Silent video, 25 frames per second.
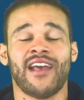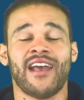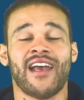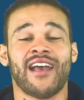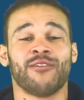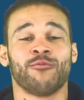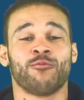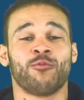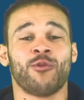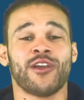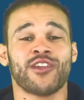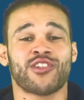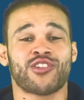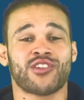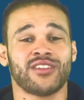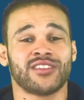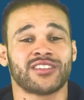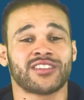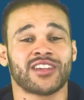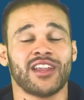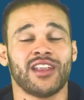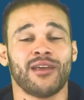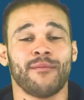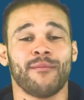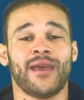which is
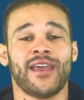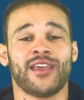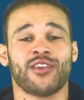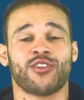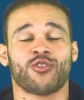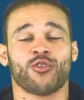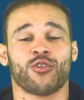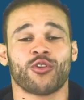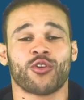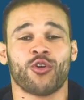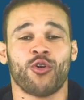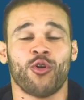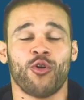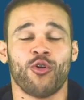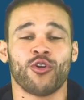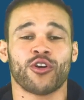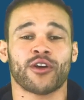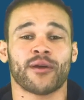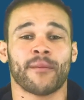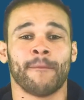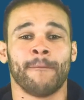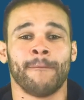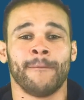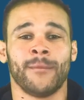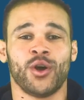going to make your
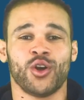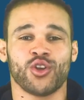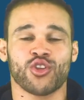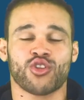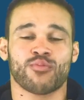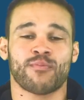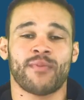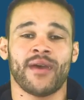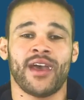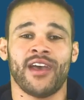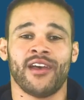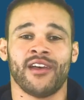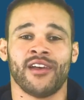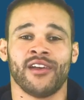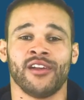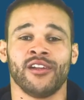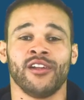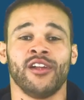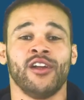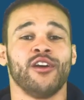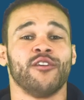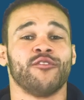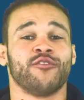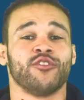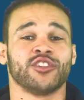cork much better
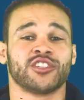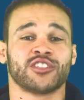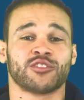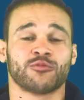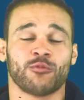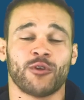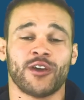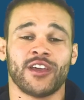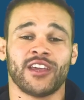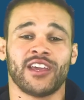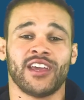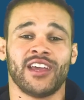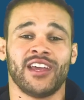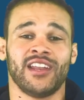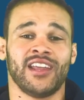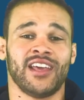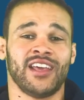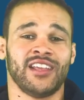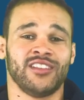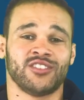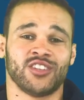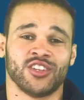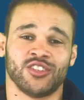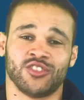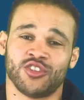for swinging
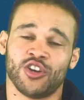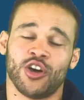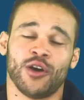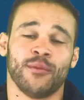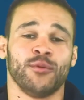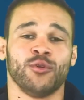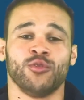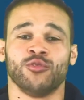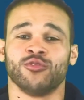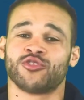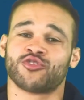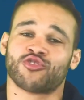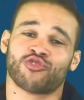into doubles,